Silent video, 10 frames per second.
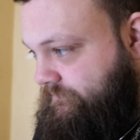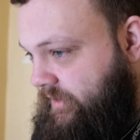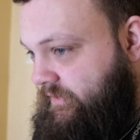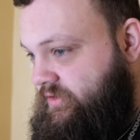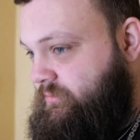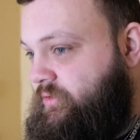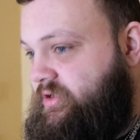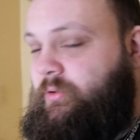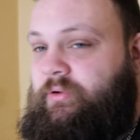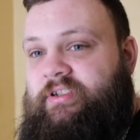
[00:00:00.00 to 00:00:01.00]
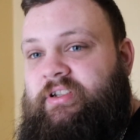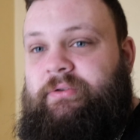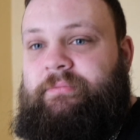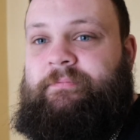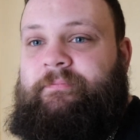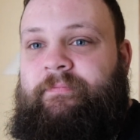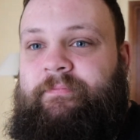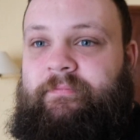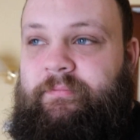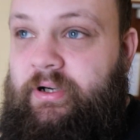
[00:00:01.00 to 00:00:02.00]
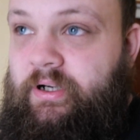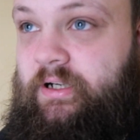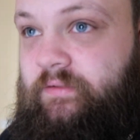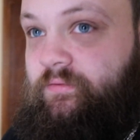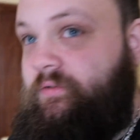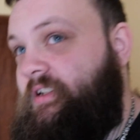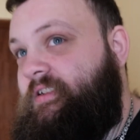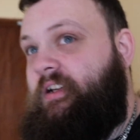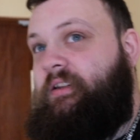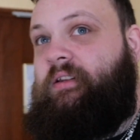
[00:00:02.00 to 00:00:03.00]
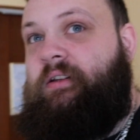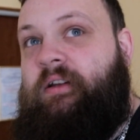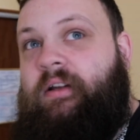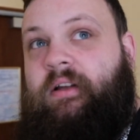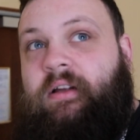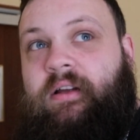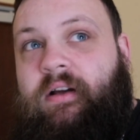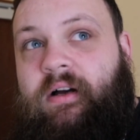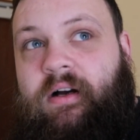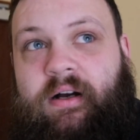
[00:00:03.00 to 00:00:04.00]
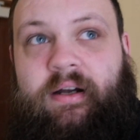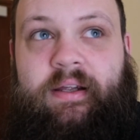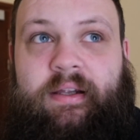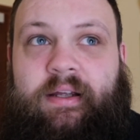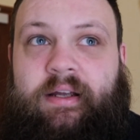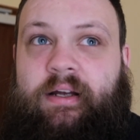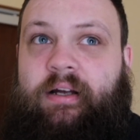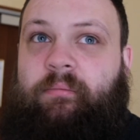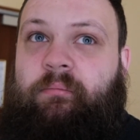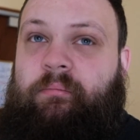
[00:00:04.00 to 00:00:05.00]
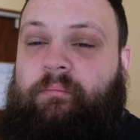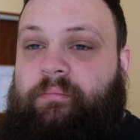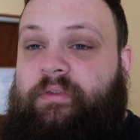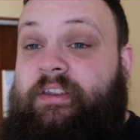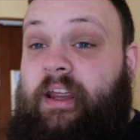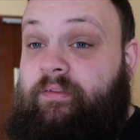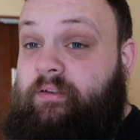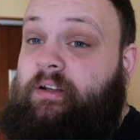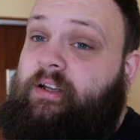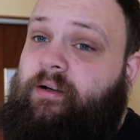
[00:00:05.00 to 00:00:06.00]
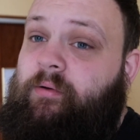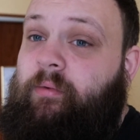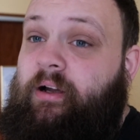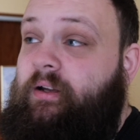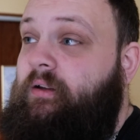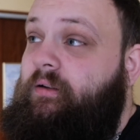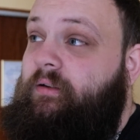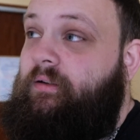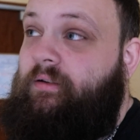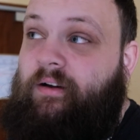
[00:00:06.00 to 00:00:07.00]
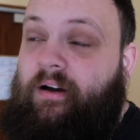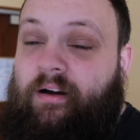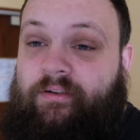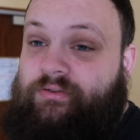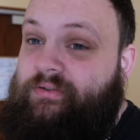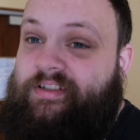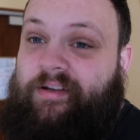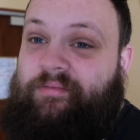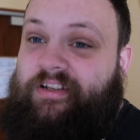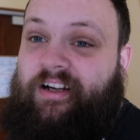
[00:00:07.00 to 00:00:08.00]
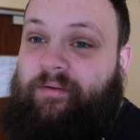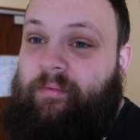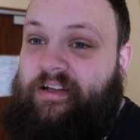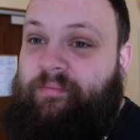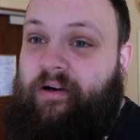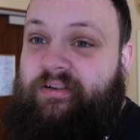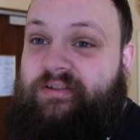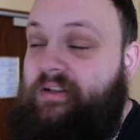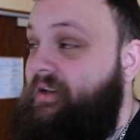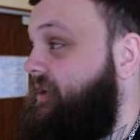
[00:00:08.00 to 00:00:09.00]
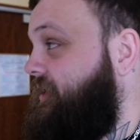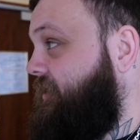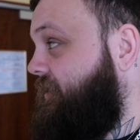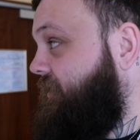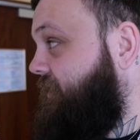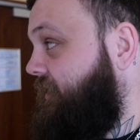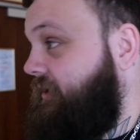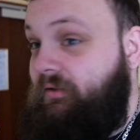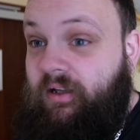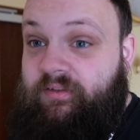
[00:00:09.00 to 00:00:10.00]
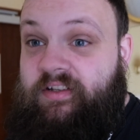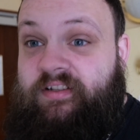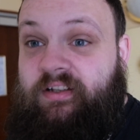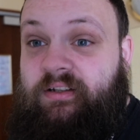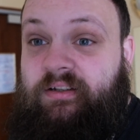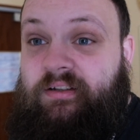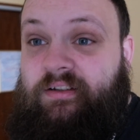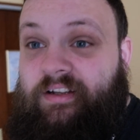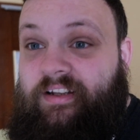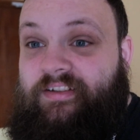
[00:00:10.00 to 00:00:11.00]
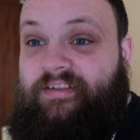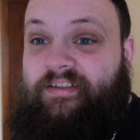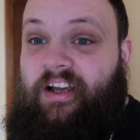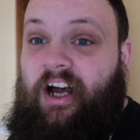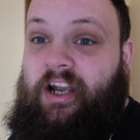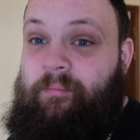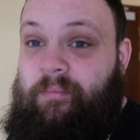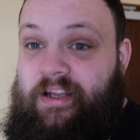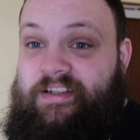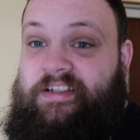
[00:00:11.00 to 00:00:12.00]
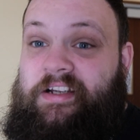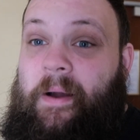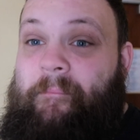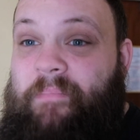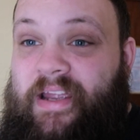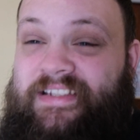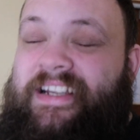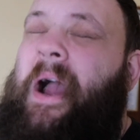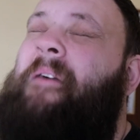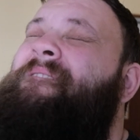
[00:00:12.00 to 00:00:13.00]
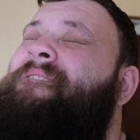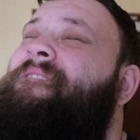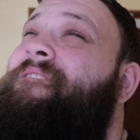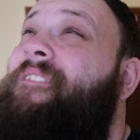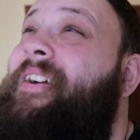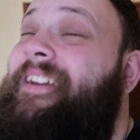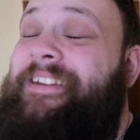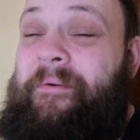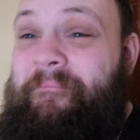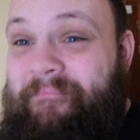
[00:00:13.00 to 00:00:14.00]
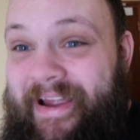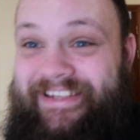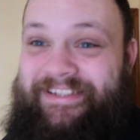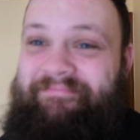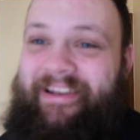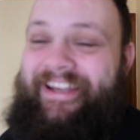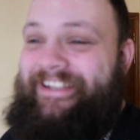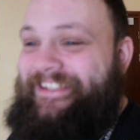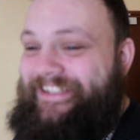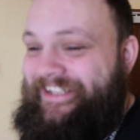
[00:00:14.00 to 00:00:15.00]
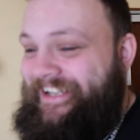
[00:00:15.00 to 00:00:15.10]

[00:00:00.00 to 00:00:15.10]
I've got some more exploring to do, but I've already said I am definitely coming back, 110% coming back to Paris. I love this city. It's an amazing, amazing, amazing place.